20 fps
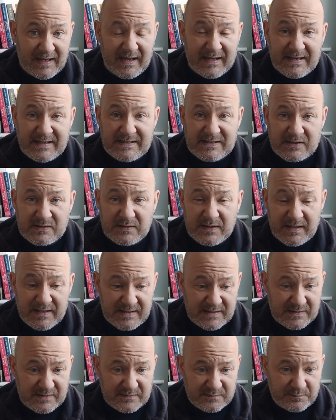And
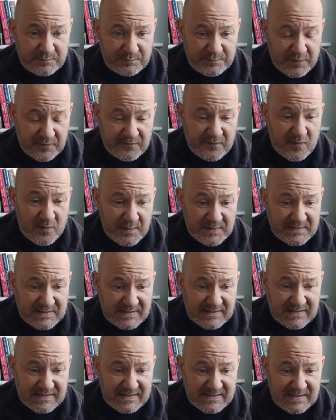his
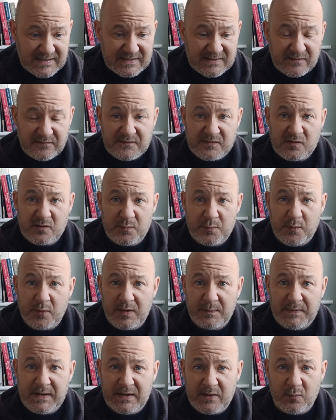performances this season have sort of
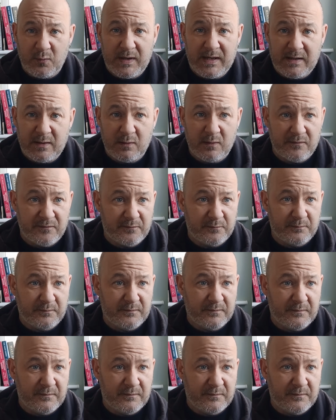put him in the window of,